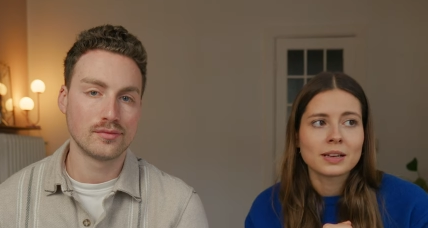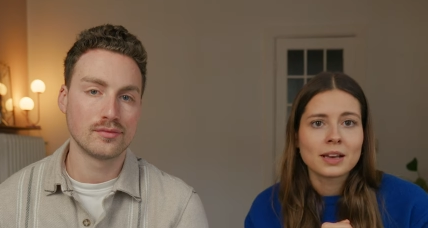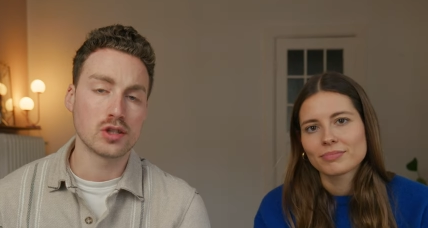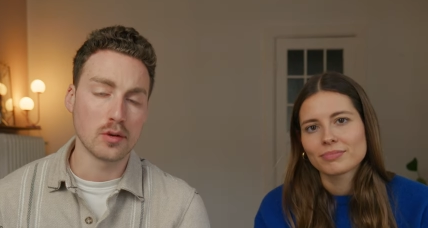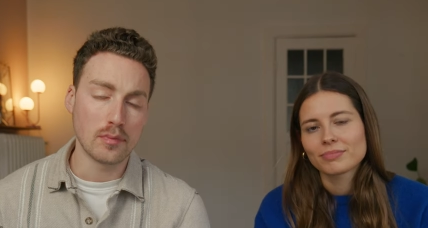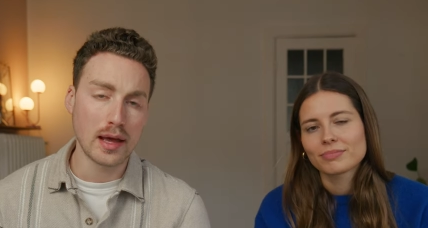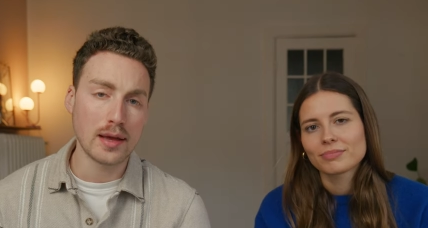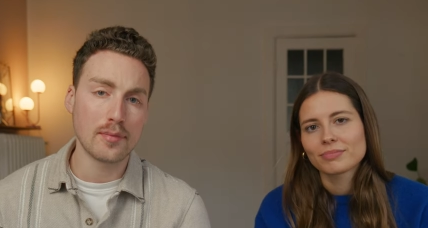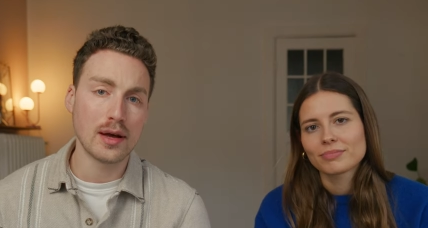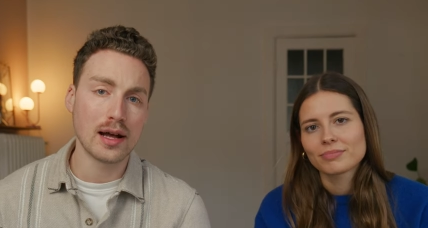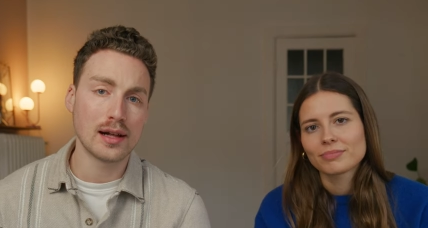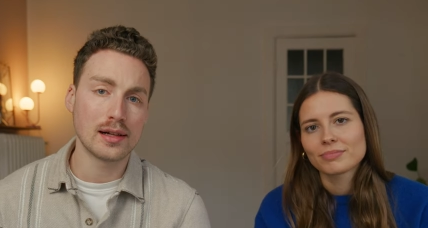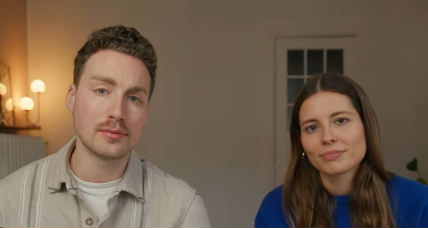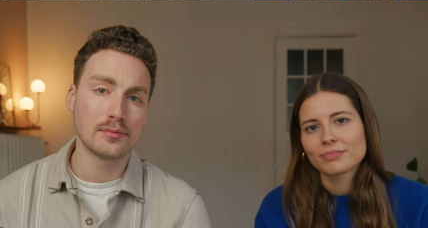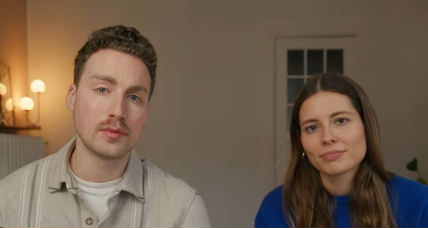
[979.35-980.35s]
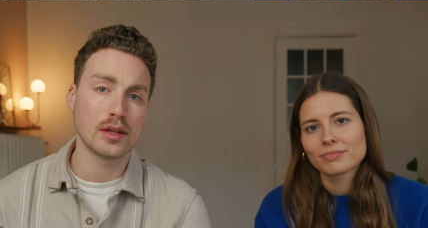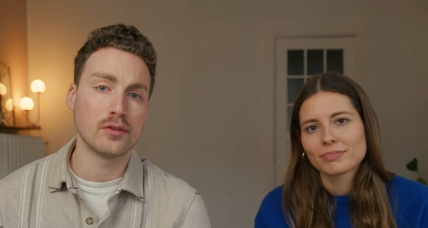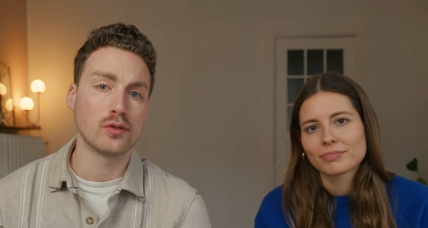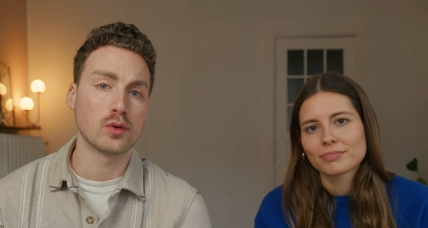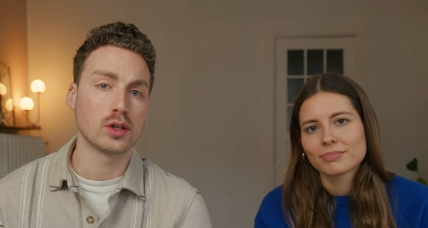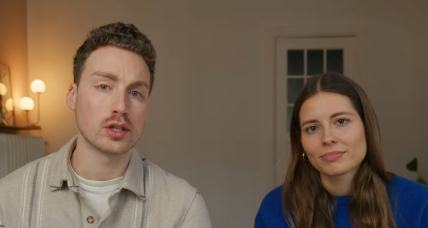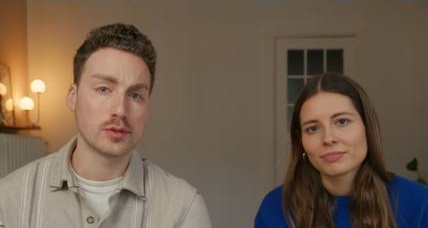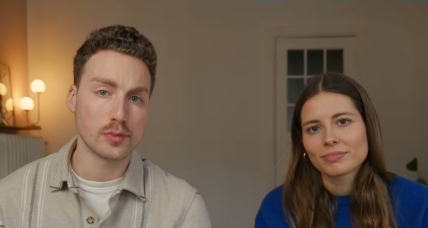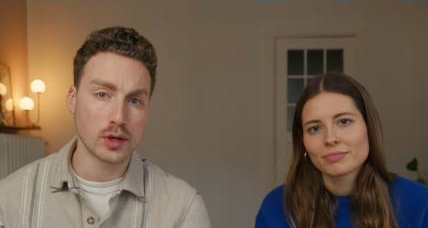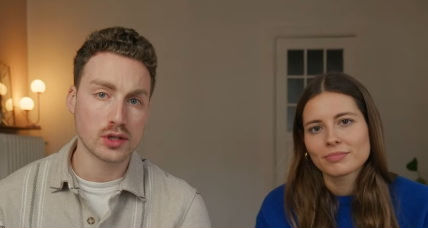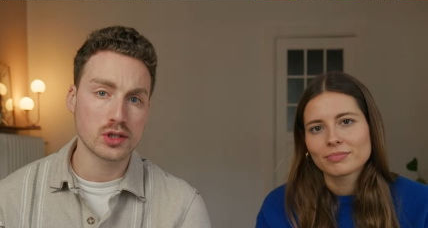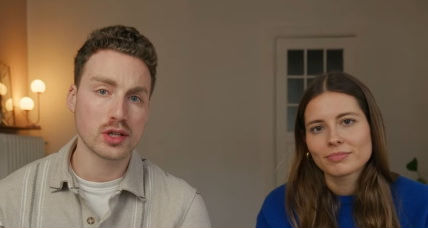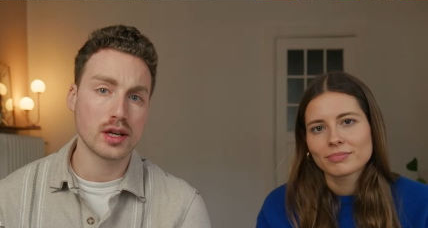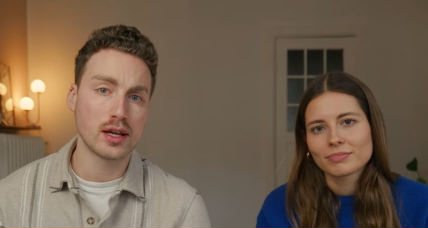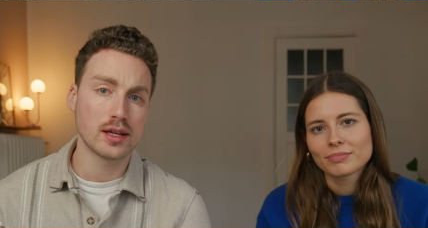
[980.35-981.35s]
Speaker 1: So PayPal, if you want to
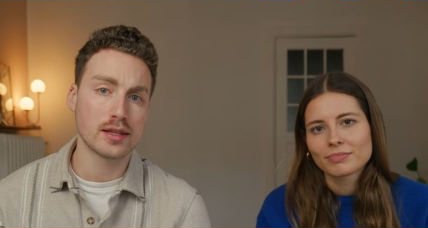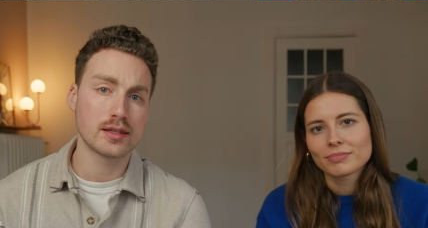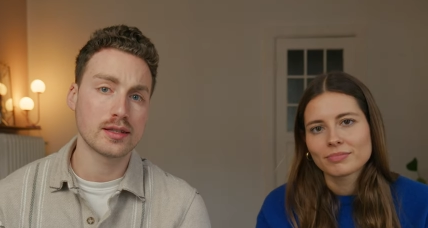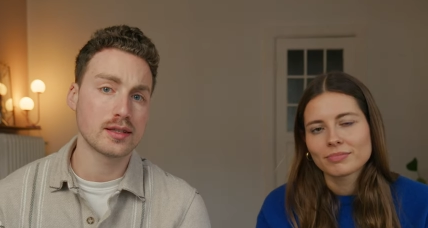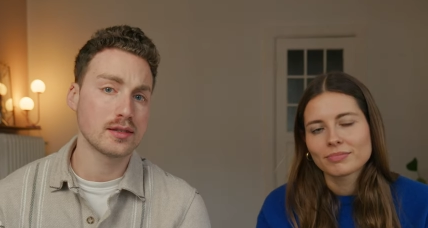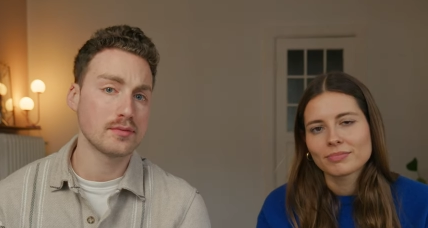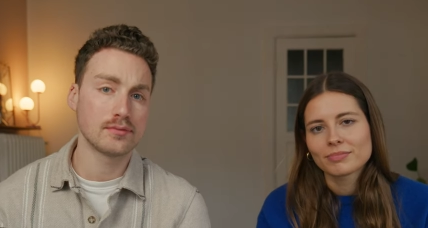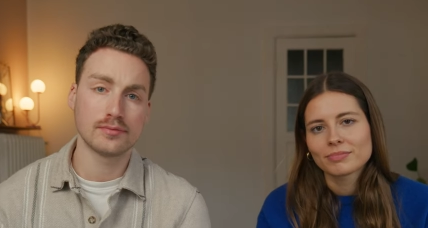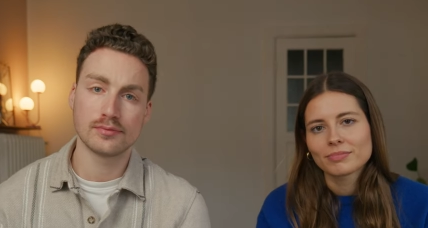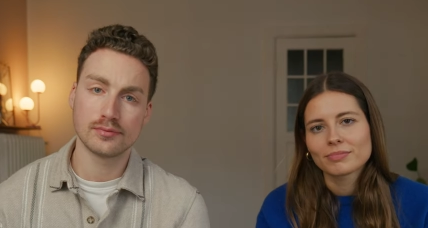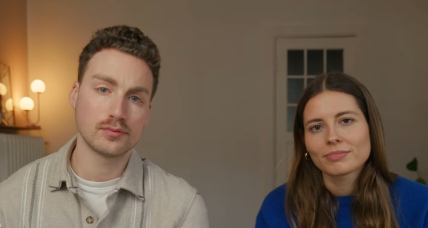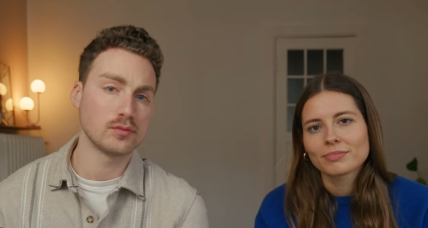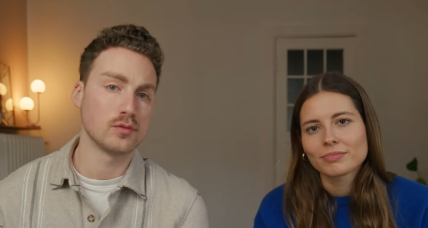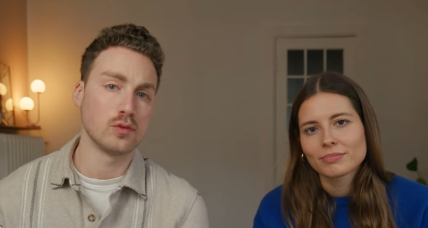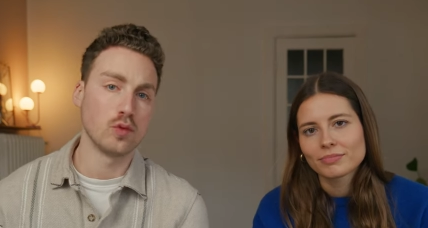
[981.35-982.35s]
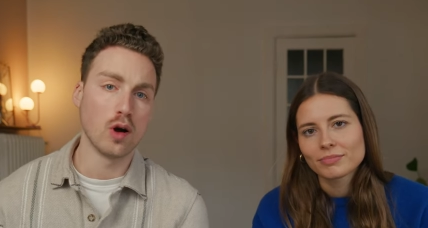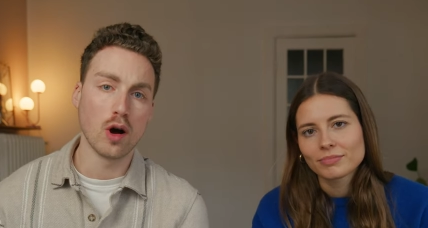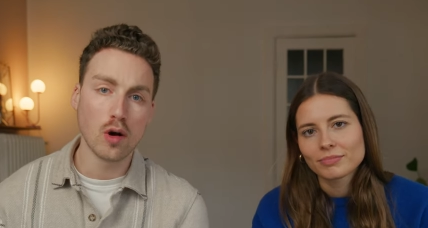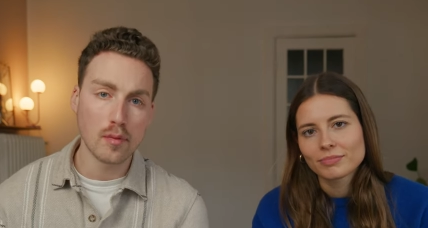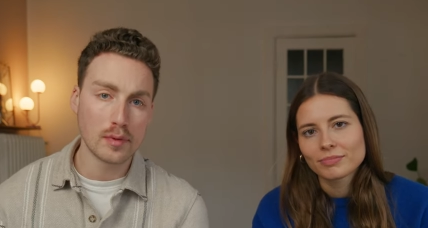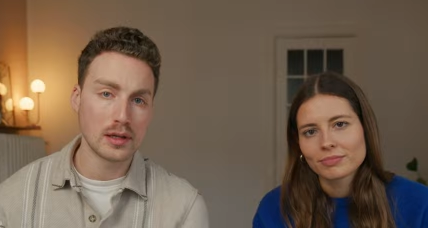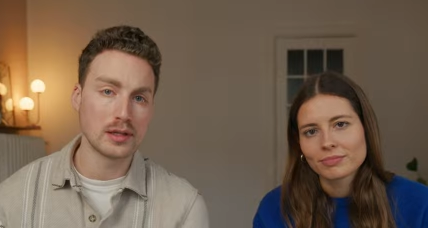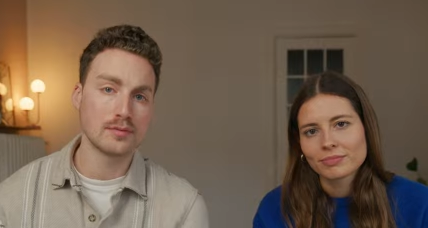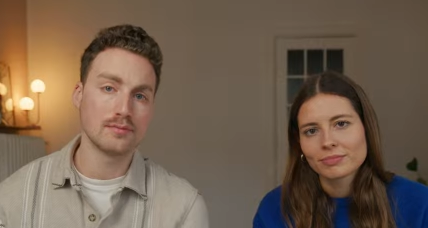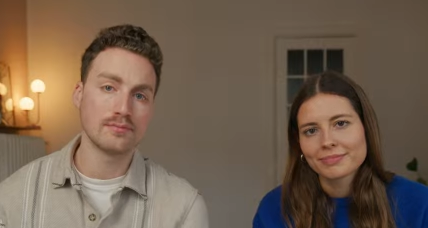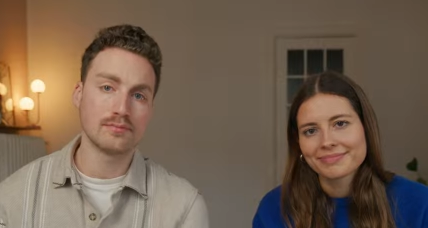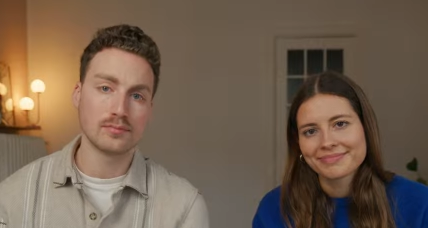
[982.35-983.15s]
sponsor us, we're open.